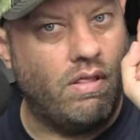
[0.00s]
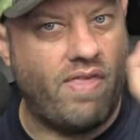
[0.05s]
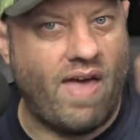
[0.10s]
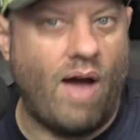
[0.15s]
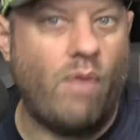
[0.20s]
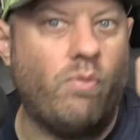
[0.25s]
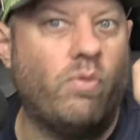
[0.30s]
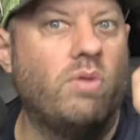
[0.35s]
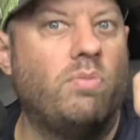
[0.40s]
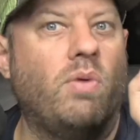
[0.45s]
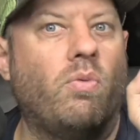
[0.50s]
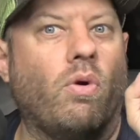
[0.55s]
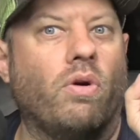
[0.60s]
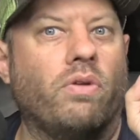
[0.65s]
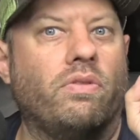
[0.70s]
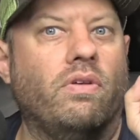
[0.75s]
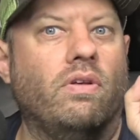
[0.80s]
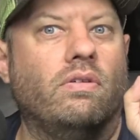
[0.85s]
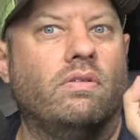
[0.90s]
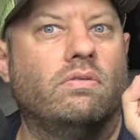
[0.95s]
that would be
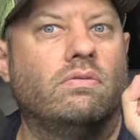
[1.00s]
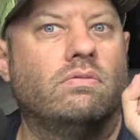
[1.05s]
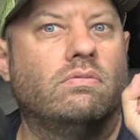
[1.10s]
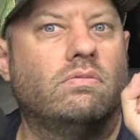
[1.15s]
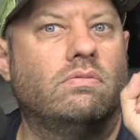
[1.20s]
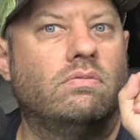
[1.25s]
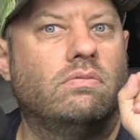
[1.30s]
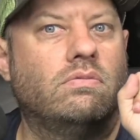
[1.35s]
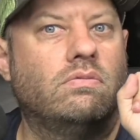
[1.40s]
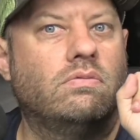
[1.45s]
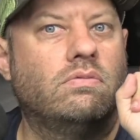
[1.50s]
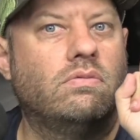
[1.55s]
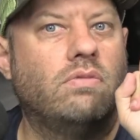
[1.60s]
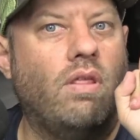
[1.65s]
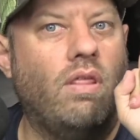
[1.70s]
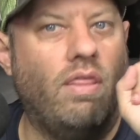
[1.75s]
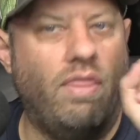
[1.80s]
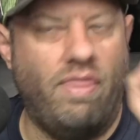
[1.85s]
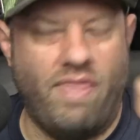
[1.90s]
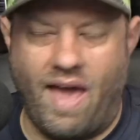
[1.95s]
worth it.
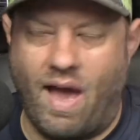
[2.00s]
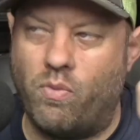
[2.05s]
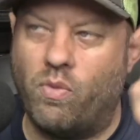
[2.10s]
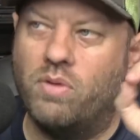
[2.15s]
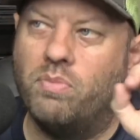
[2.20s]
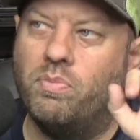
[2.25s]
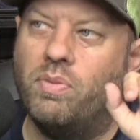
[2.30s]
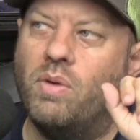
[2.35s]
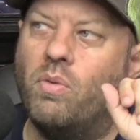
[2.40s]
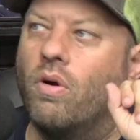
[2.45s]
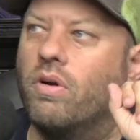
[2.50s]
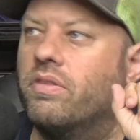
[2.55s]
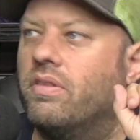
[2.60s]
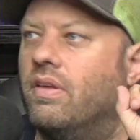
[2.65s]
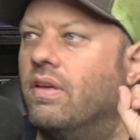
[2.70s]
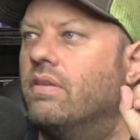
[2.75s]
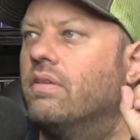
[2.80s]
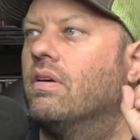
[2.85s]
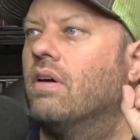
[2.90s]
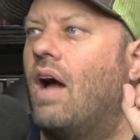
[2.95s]
That would be worth
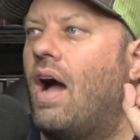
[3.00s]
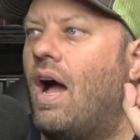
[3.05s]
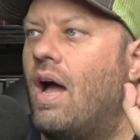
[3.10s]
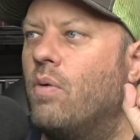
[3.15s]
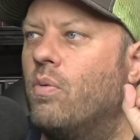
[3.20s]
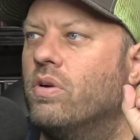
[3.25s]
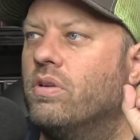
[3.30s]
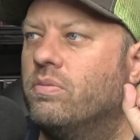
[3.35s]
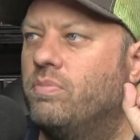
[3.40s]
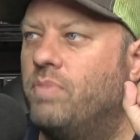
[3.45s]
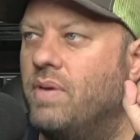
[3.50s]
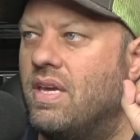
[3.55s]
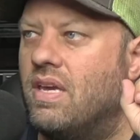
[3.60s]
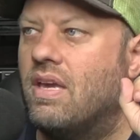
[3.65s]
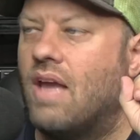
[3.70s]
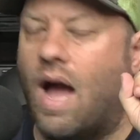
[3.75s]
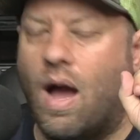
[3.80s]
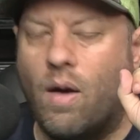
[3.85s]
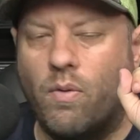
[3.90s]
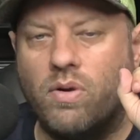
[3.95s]
it. I would
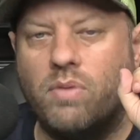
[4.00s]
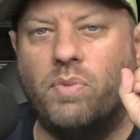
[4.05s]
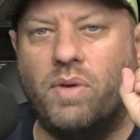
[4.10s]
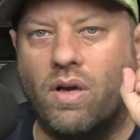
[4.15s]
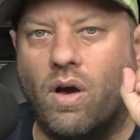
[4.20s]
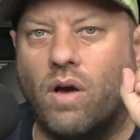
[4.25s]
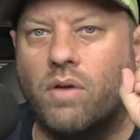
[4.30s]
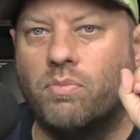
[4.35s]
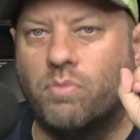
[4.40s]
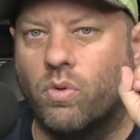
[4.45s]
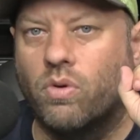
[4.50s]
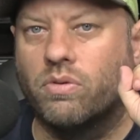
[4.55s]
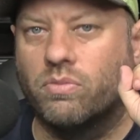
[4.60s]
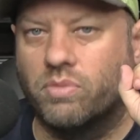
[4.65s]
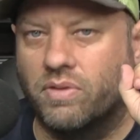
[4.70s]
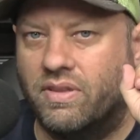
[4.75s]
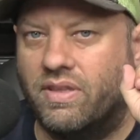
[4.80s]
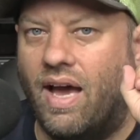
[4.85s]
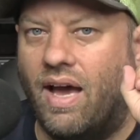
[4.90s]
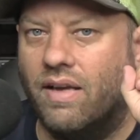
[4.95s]
be I would be on board
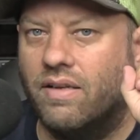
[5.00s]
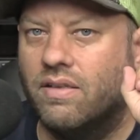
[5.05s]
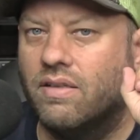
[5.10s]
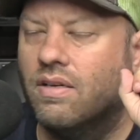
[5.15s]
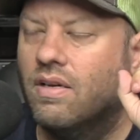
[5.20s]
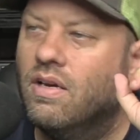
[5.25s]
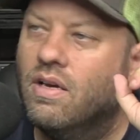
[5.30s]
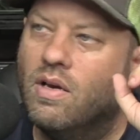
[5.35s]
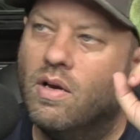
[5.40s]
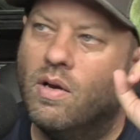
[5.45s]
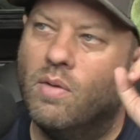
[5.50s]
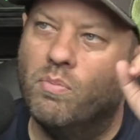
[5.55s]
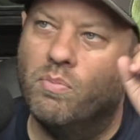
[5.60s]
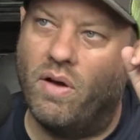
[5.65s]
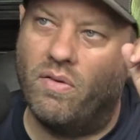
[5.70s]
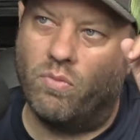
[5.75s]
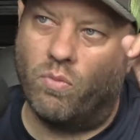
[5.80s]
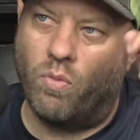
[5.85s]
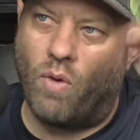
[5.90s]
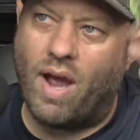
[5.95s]
with that.
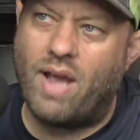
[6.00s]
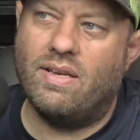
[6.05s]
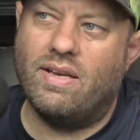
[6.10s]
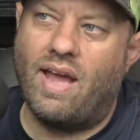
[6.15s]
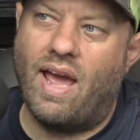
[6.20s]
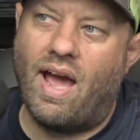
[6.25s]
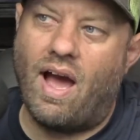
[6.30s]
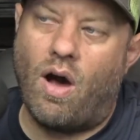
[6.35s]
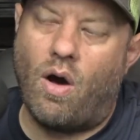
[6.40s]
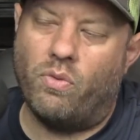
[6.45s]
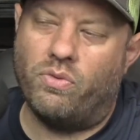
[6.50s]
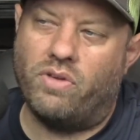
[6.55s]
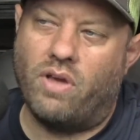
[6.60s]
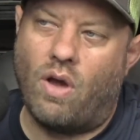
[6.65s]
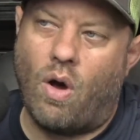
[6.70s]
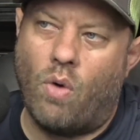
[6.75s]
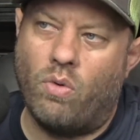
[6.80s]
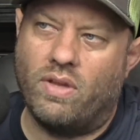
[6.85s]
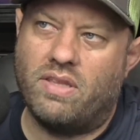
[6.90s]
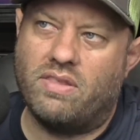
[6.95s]
But right now,
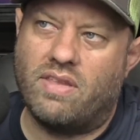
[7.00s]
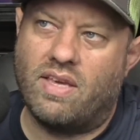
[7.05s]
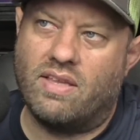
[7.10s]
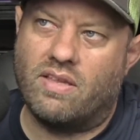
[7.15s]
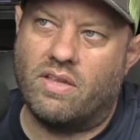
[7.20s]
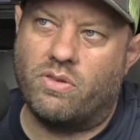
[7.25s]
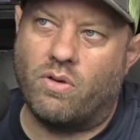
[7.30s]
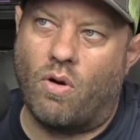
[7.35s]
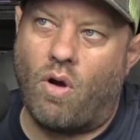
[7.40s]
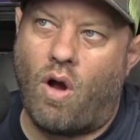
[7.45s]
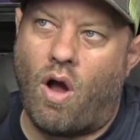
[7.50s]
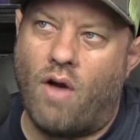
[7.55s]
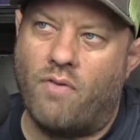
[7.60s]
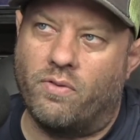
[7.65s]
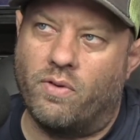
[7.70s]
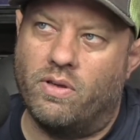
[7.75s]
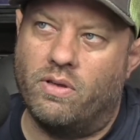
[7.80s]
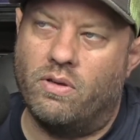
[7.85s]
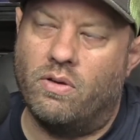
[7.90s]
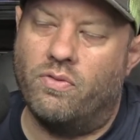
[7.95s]
the only thing that they're
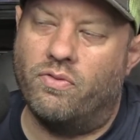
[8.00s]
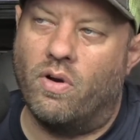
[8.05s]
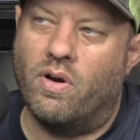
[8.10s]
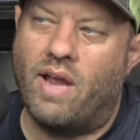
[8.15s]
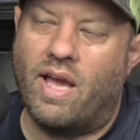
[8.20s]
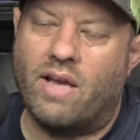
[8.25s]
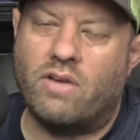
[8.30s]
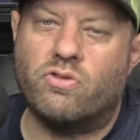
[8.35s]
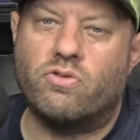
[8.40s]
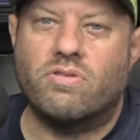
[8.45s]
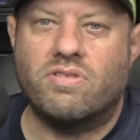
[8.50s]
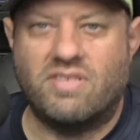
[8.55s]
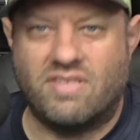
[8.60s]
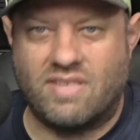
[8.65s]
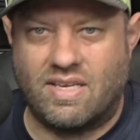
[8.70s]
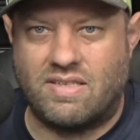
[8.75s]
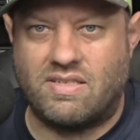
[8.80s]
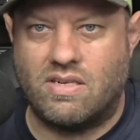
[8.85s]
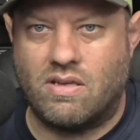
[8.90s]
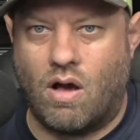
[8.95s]
offering you for an extra
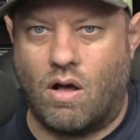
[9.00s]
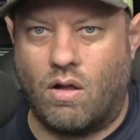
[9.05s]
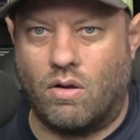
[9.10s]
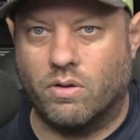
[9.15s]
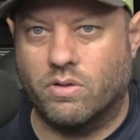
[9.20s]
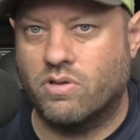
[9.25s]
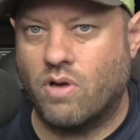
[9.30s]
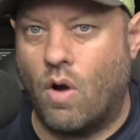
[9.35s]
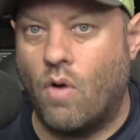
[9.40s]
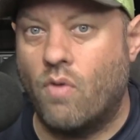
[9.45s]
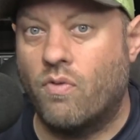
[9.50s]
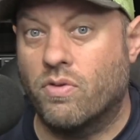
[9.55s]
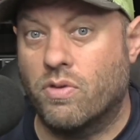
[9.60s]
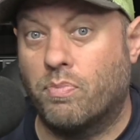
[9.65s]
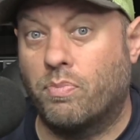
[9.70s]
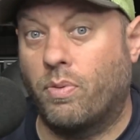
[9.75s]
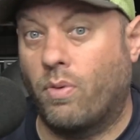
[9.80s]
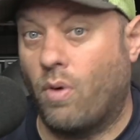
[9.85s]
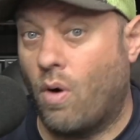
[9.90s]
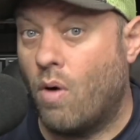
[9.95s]
$60 over the
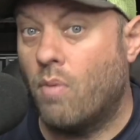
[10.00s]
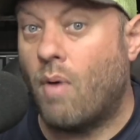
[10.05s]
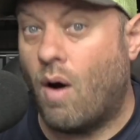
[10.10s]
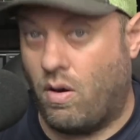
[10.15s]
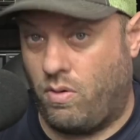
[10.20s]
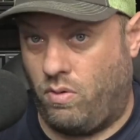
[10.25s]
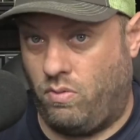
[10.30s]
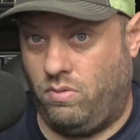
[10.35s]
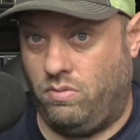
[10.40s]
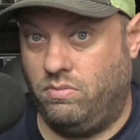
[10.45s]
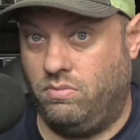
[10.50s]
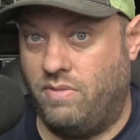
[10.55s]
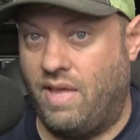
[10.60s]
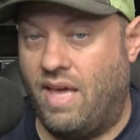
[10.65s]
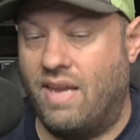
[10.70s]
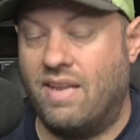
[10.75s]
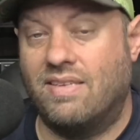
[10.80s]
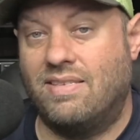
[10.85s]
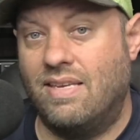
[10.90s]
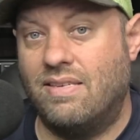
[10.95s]
Pro model
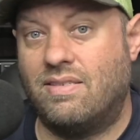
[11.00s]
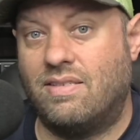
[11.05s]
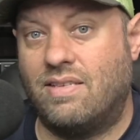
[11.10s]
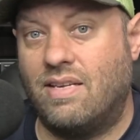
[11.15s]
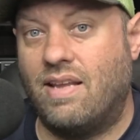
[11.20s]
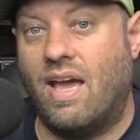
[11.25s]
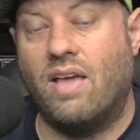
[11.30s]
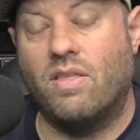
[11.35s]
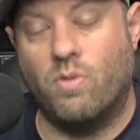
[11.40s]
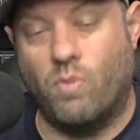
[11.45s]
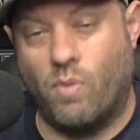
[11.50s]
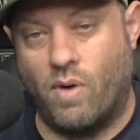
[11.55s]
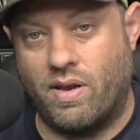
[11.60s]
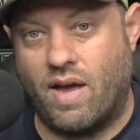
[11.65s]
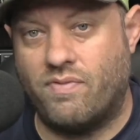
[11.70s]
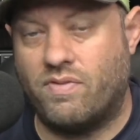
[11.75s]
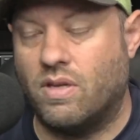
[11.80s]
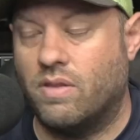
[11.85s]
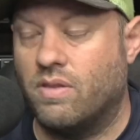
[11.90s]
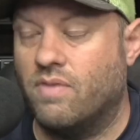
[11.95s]
that exists today, the one
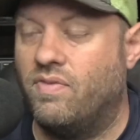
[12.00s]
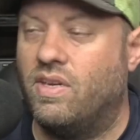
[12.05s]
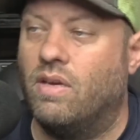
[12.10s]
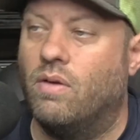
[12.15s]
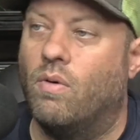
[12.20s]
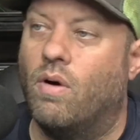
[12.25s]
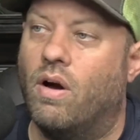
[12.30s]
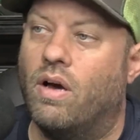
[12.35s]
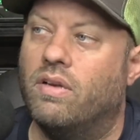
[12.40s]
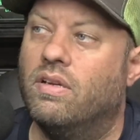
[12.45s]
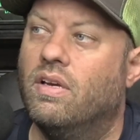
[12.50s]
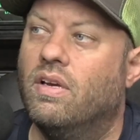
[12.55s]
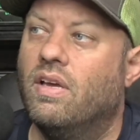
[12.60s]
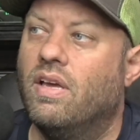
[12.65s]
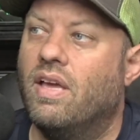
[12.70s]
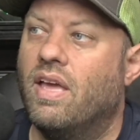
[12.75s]
I've done the video on,